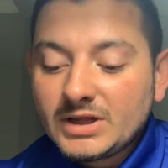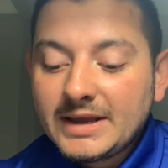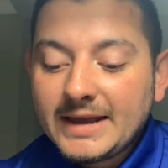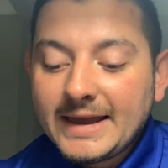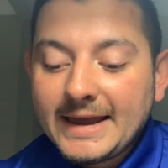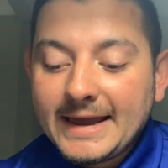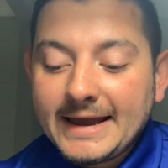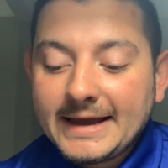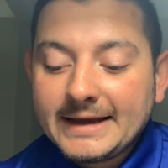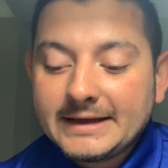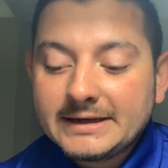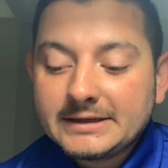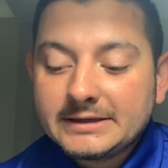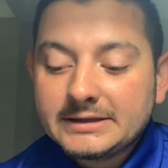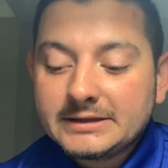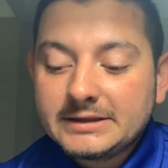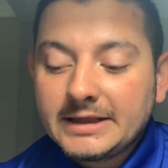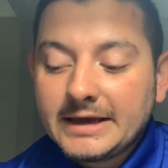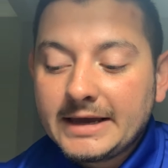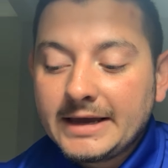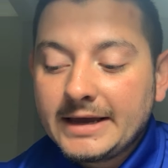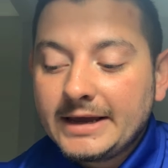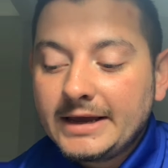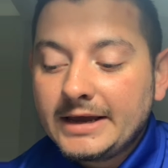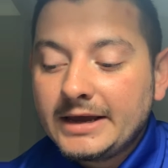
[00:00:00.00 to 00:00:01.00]
and
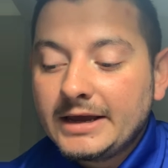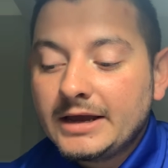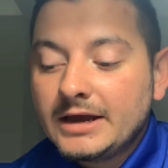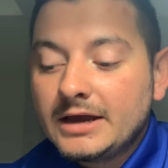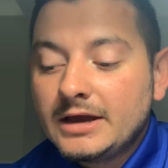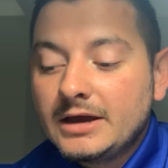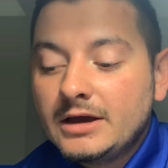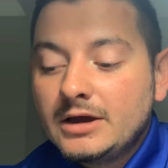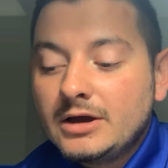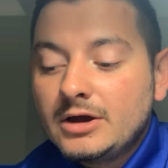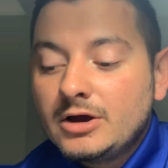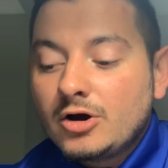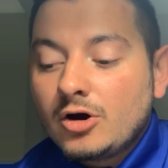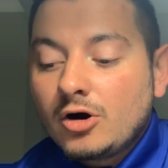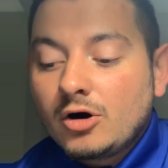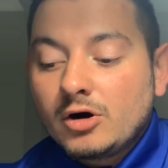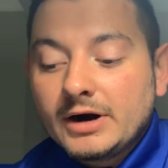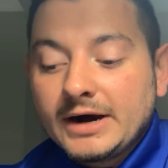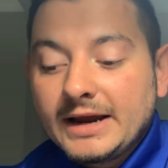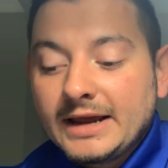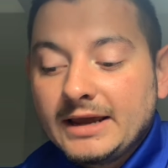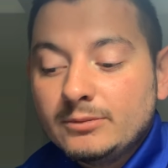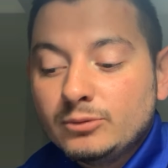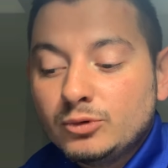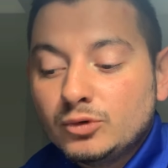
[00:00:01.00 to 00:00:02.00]
they are
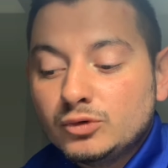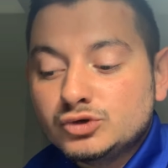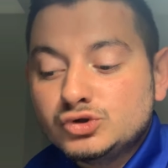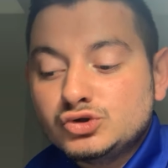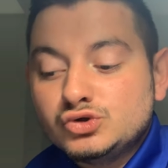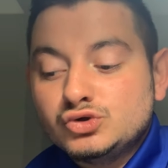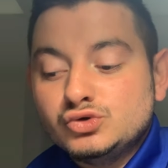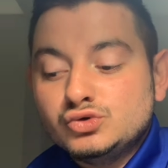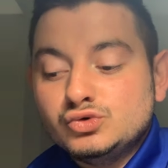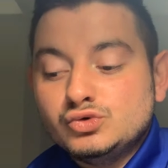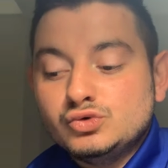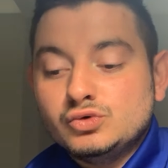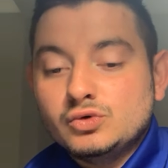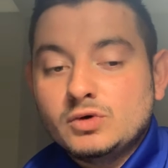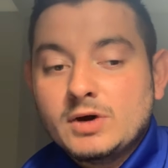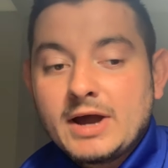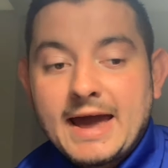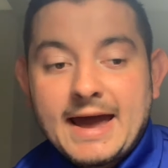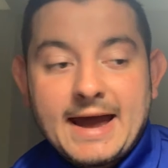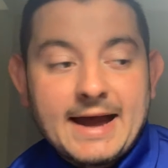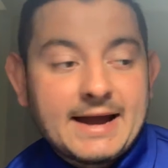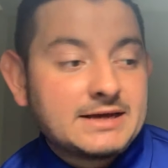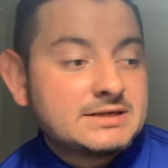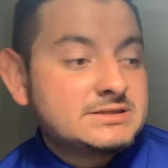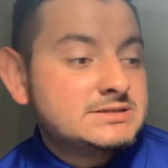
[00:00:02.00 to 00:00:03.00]
able to
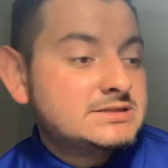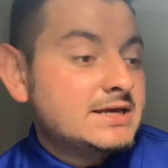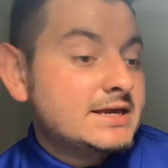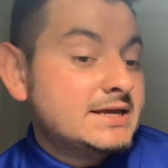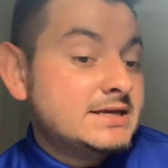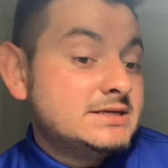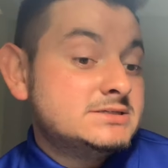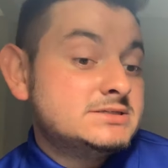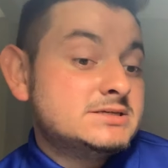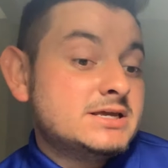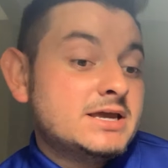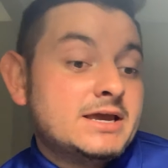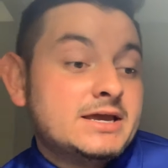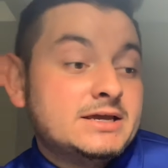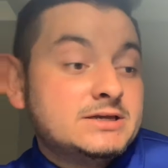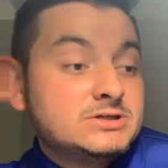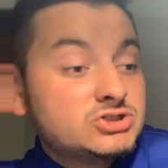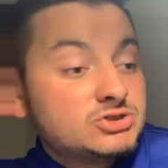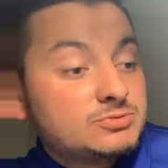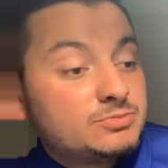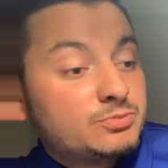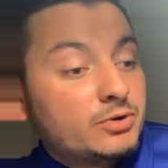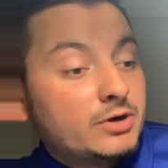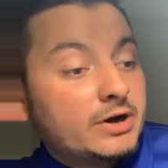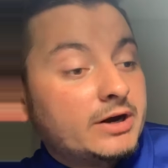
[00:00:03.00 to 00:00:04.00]
act as a
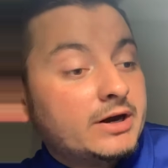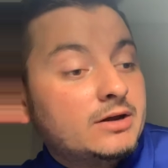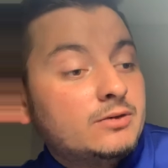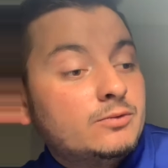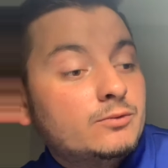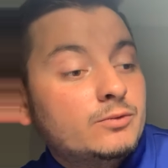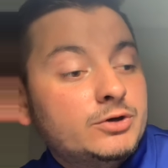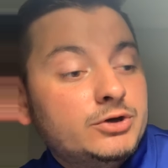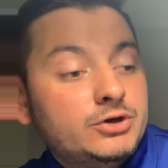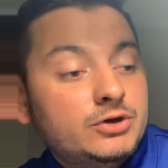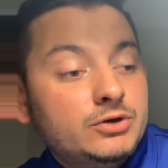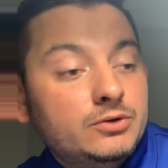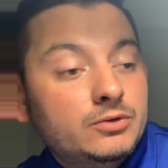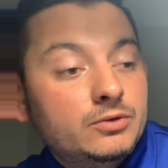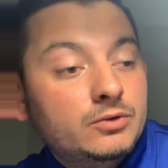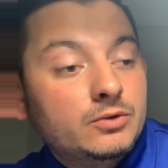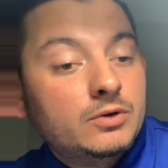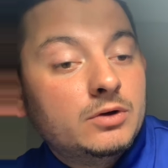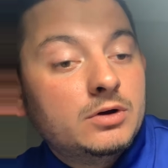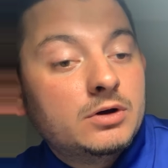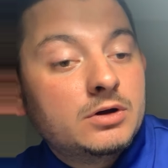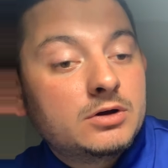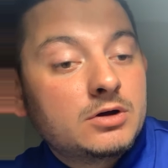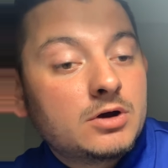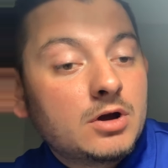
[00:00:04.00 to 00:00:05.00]
spring when you
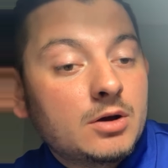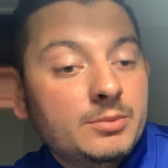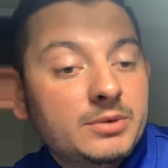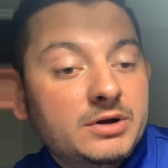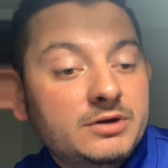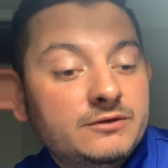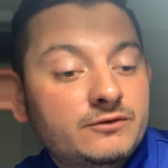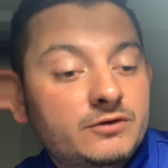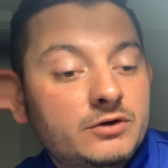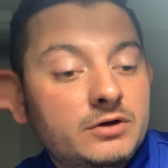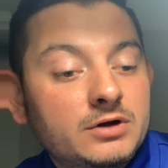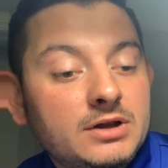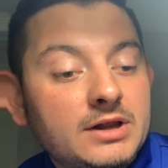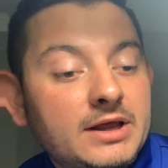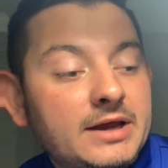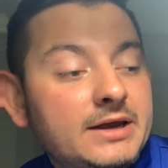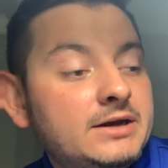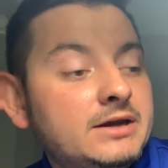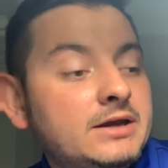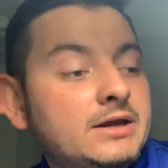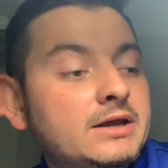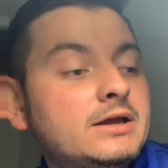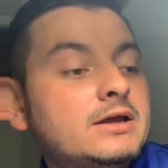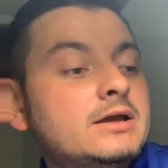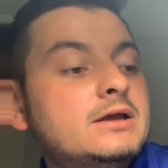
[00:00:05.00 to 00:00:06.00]
come in for a
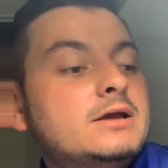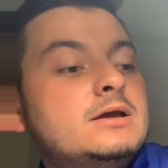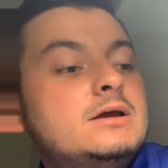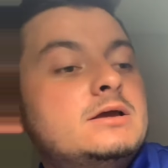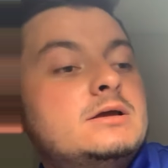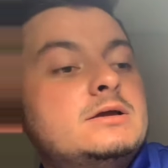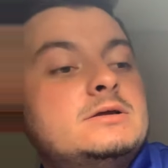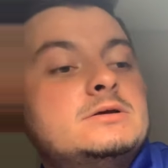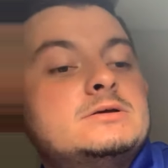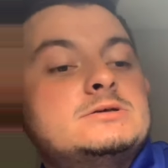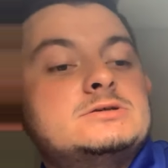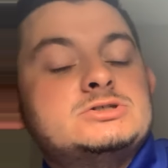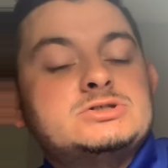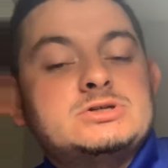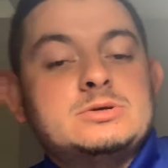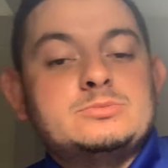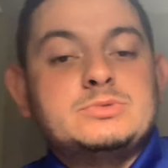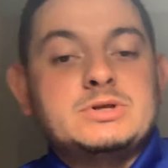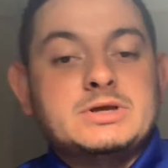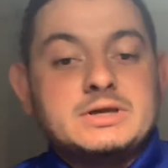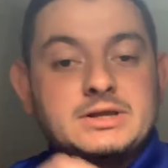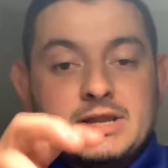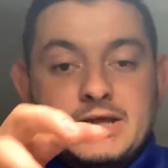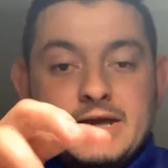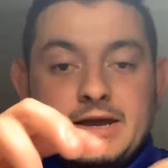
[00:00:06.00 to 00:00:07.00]
landing.
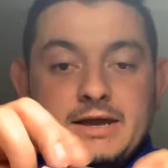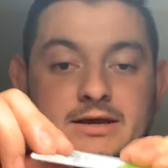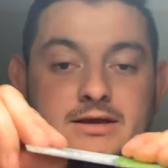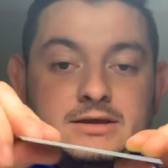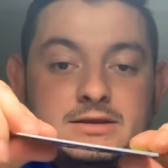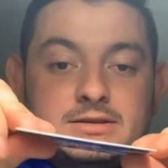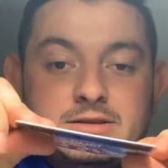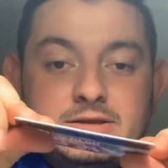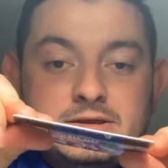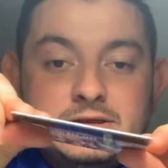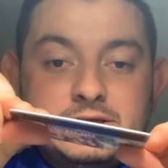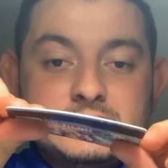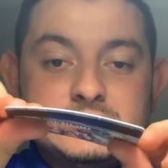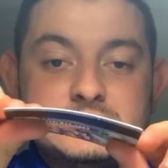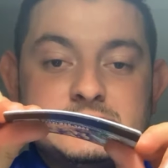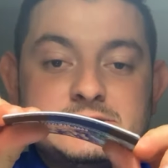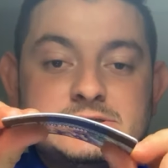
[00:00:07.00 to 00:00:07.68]
Something like this.